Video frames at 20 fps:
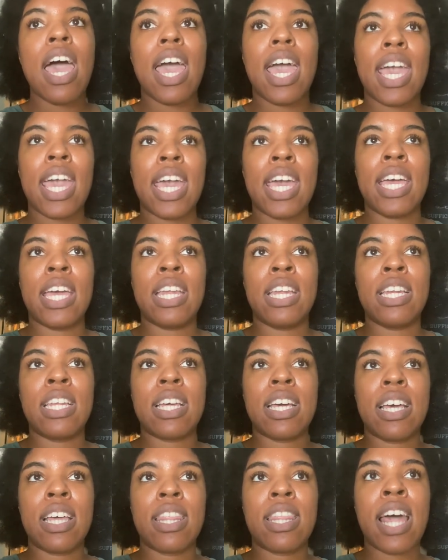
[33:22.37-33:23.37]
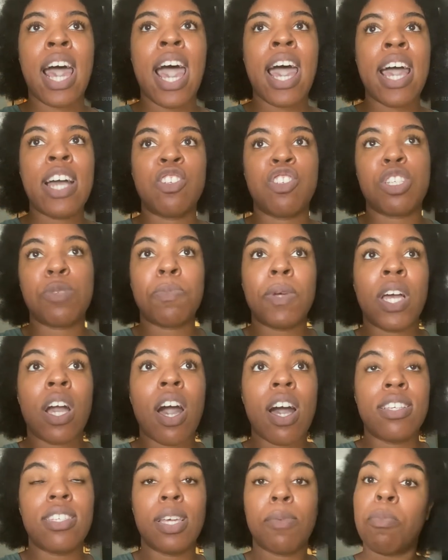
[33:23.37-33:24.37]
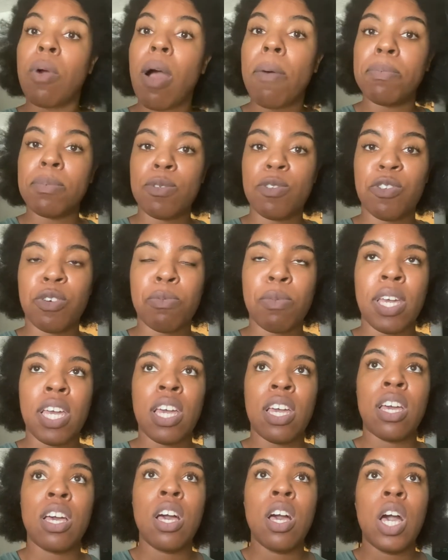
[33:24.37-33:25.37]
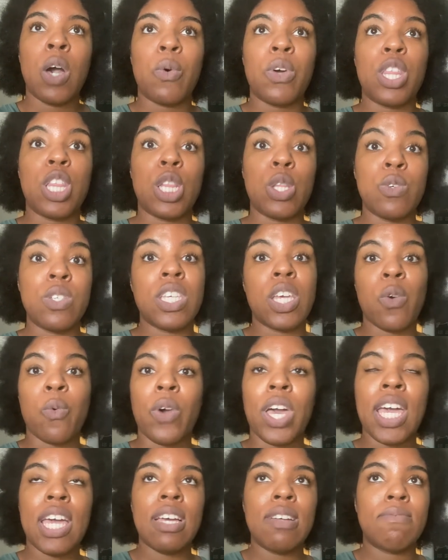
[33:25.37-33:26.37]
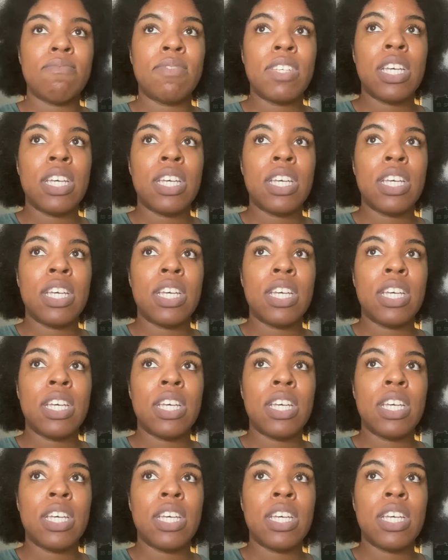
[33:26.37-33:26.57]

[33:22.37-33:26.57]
And that has just been causing problems for me with losing weight.